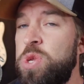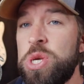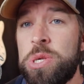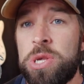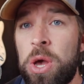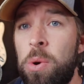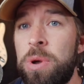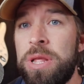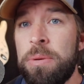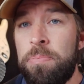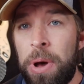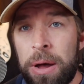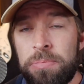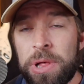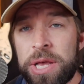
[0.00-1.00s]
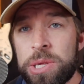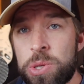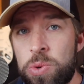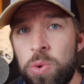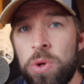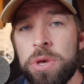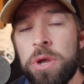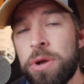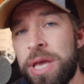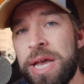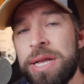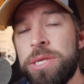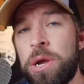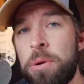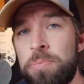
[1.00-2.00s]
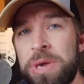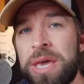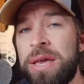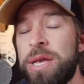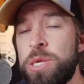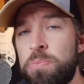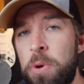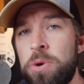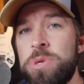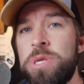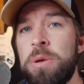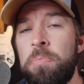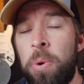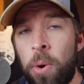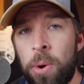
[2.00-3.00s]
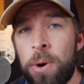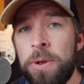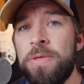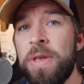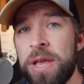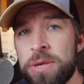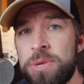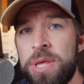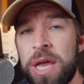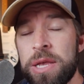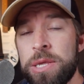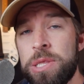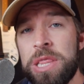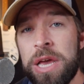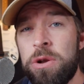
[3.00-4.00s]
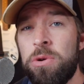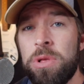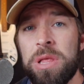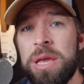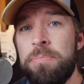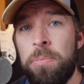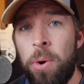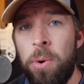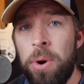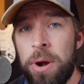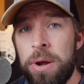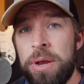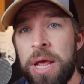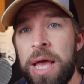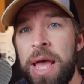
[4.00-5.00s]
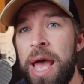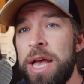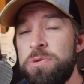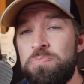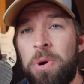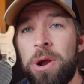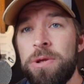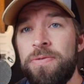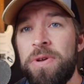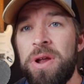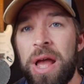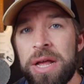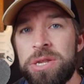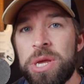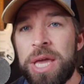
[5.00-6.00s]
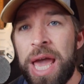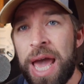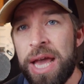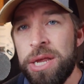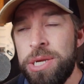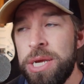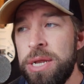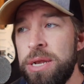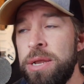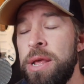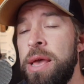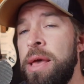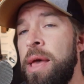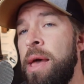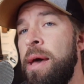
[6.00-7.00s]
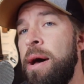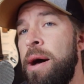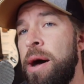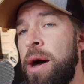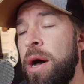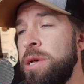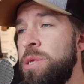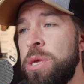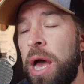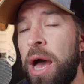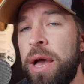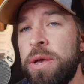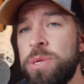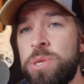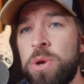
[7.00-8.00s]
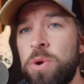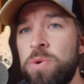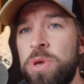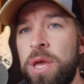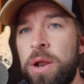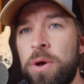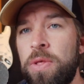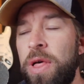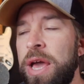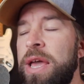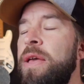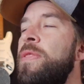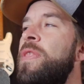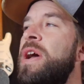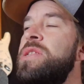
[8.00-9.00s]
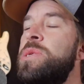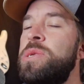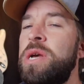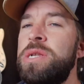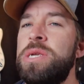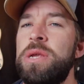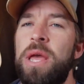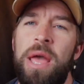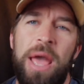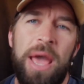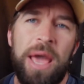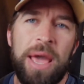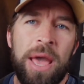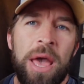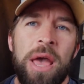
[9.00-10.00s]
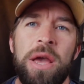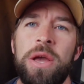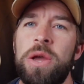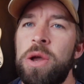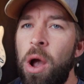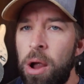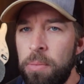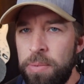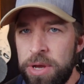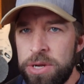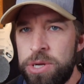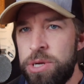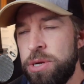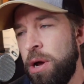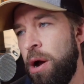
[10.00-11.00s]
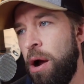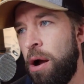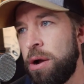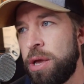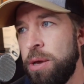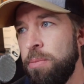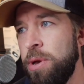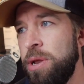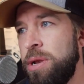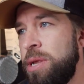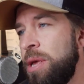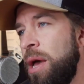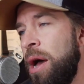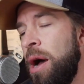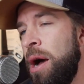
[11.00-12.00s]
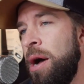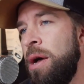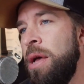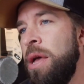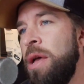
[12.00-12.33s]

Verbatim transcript: just going to public school, your kids are being exposed to porn these days, literally porn, as part of their education. Uh, so, I, so, you know, like, that's such a garbage argument uh,